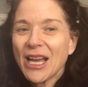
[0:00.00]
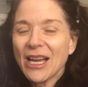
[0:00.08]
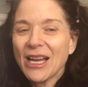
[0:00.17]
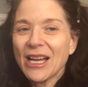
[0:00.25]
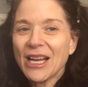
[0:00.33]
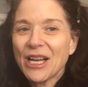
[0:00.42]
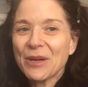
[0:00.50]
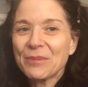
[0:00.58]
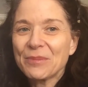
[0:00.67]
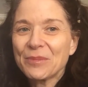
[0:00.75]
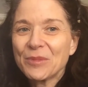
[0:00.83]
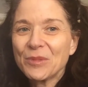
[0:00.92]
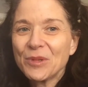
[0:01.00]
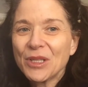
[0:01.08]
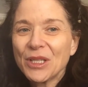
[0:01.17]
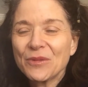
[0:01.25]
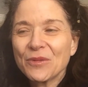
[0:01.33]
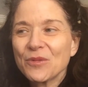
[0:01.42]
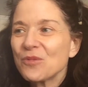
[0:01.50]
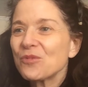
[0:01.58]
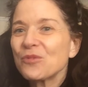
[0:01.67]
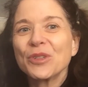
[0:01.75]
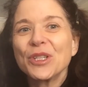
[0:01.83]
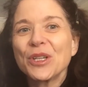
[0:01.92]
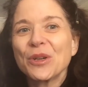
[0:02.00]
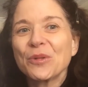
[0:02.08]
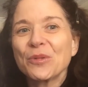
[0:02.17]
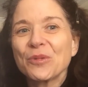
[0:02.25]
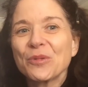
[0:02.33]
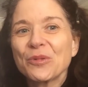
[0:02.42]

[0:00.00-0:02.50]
kind of,